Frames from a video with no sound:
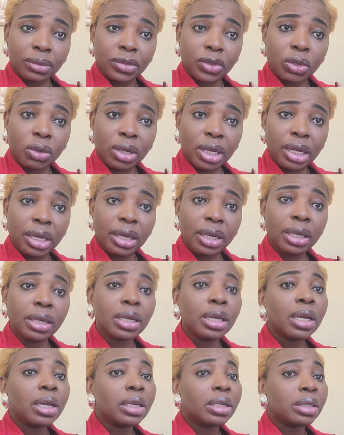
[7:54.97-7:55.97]
Okay,
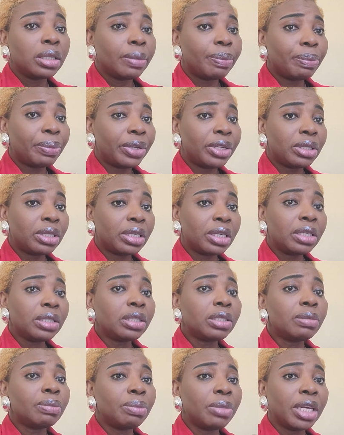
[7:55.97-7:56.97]
the patient
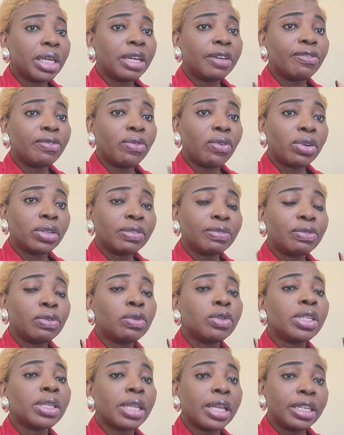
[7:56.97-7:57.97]
make a
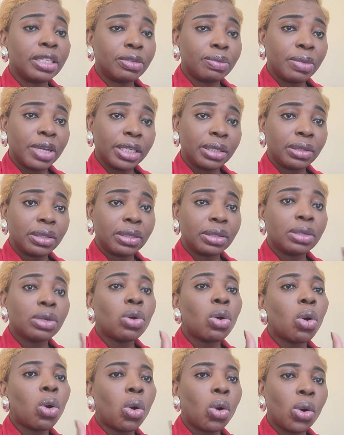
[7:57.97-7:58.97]
forceful statement
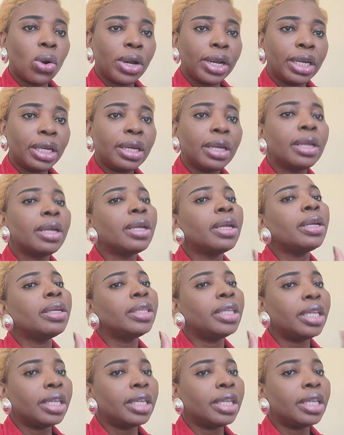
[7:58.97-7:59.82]
on the